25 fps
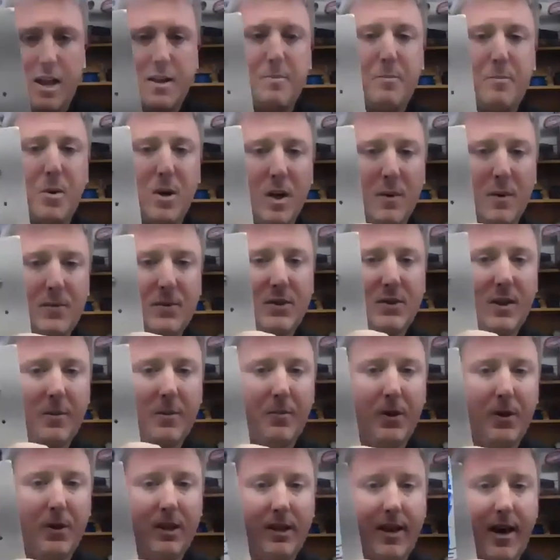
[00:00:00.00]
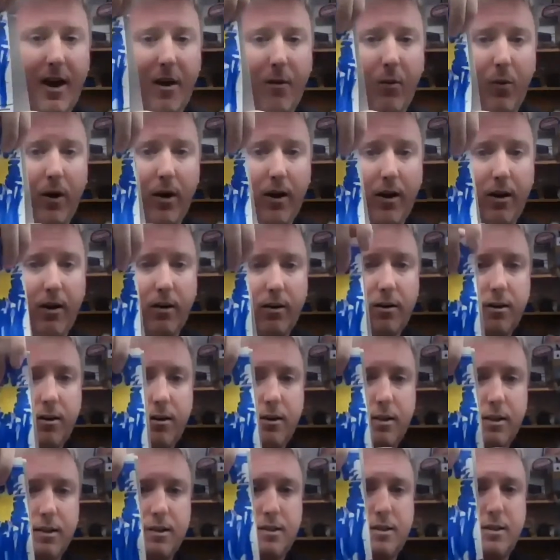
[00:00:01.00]
I purposely put that where
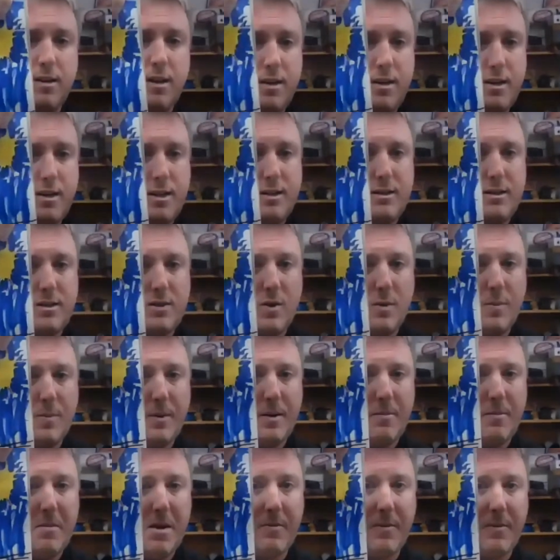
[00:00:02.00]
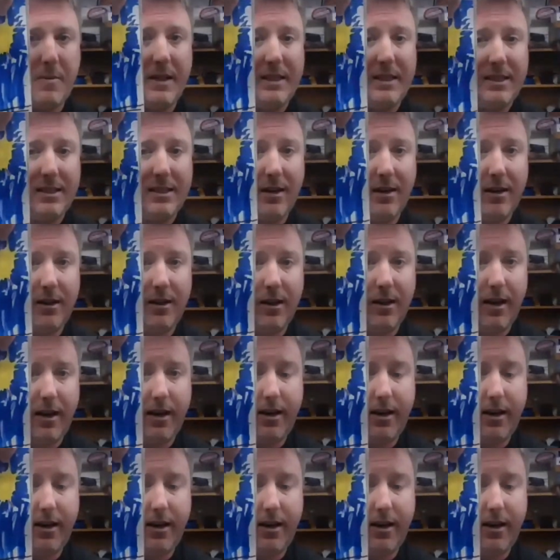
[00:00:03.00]
the sun is. So I'm going to make my sun